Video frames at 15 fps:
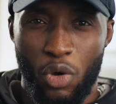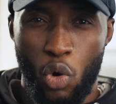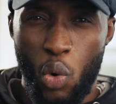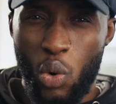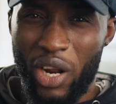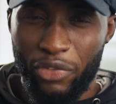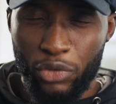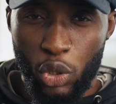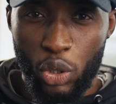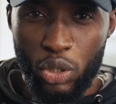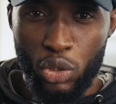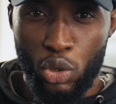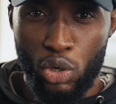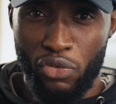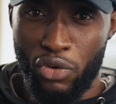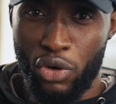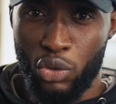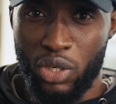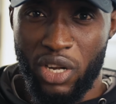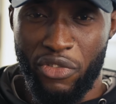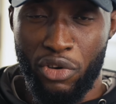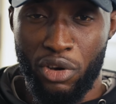Who would have thought
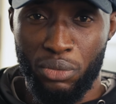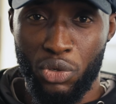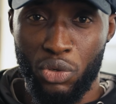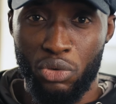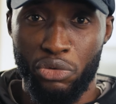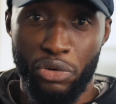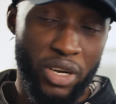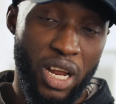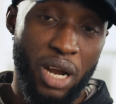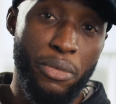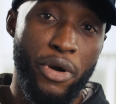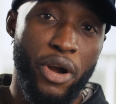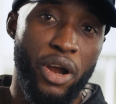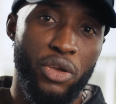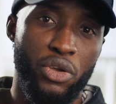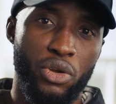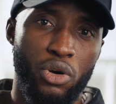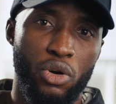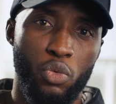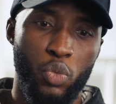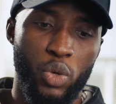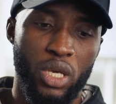autofocus would have come to Red camera?
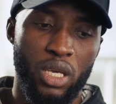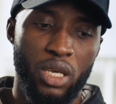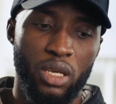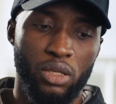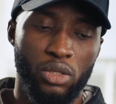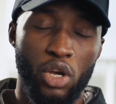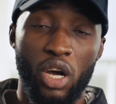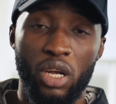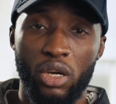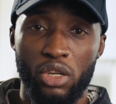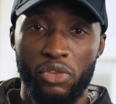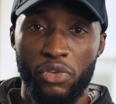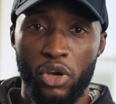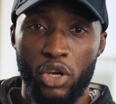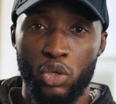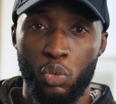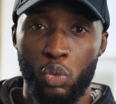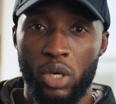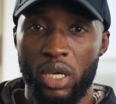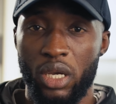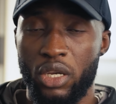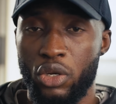We thought autofocus
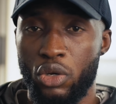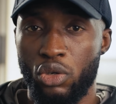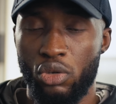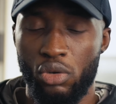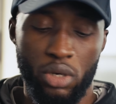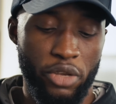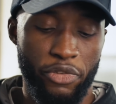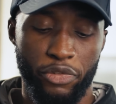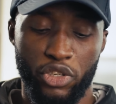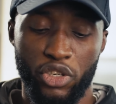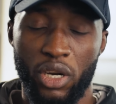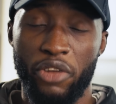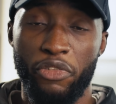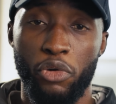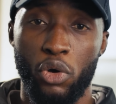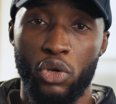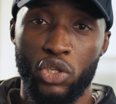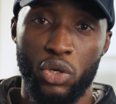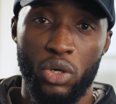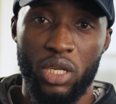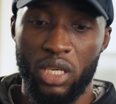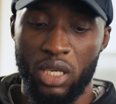were only strictly for
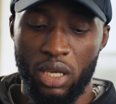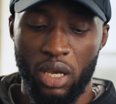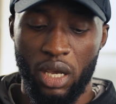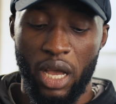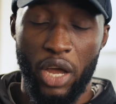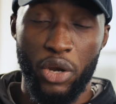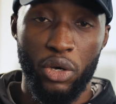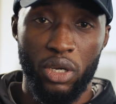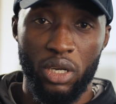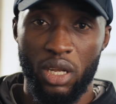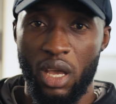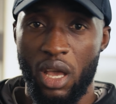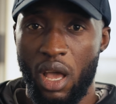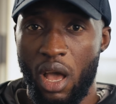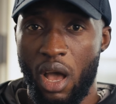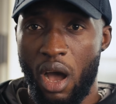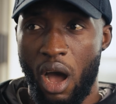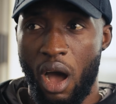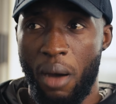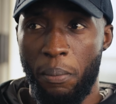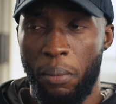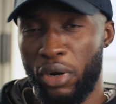Sony, Canon,
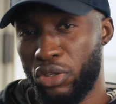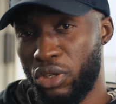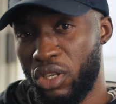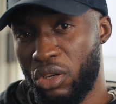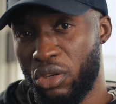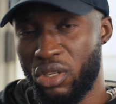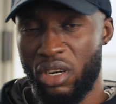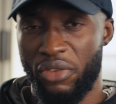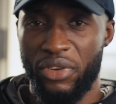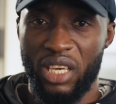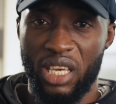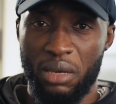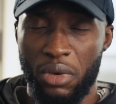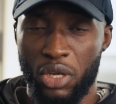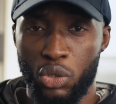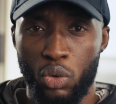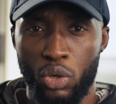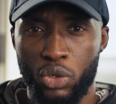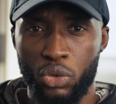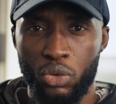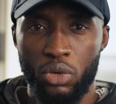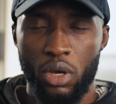Panasonic sort of in the game as
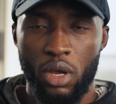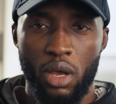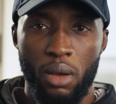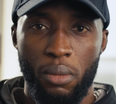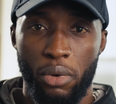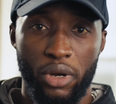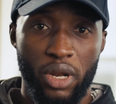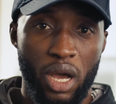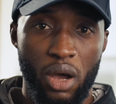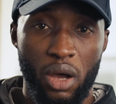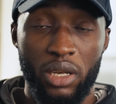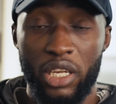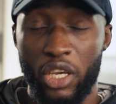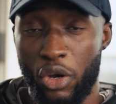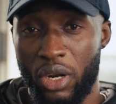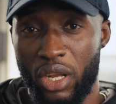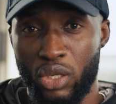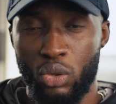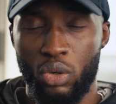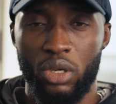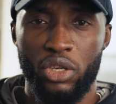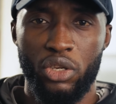well too, but now Nikon
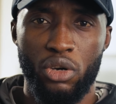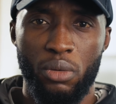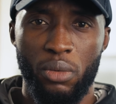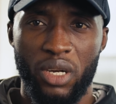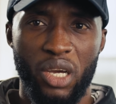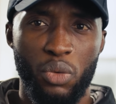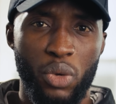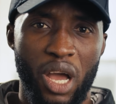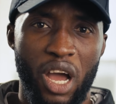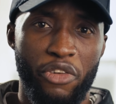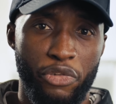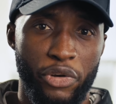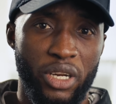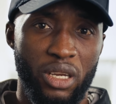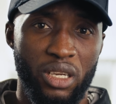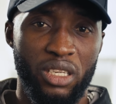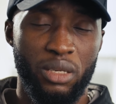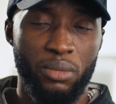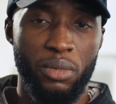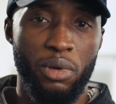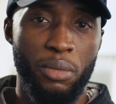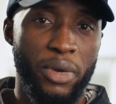as well, but now we have Red
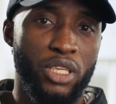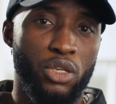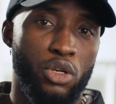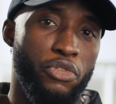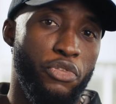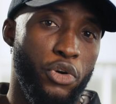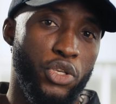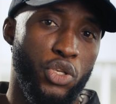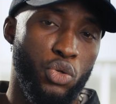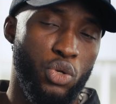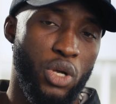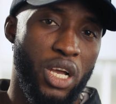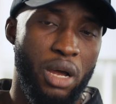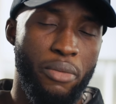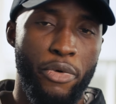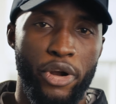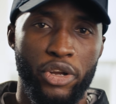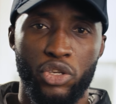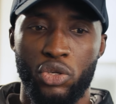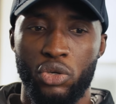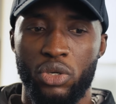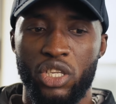implementing autofocus into their
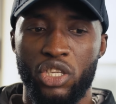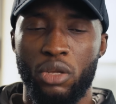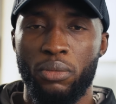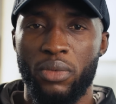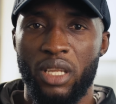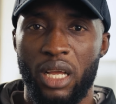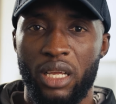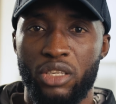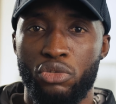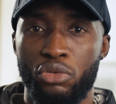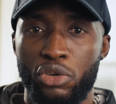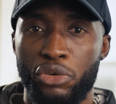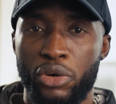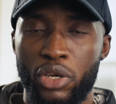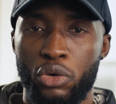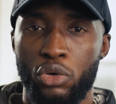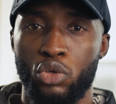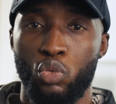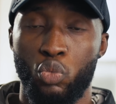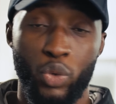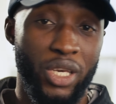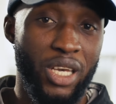cameras. So this is something that is really
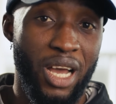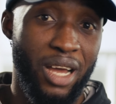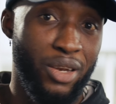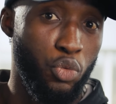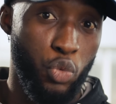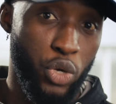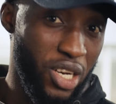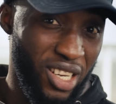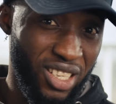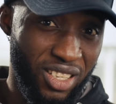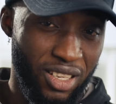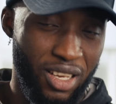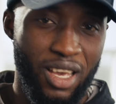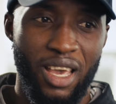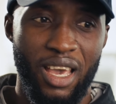good. We are the winners.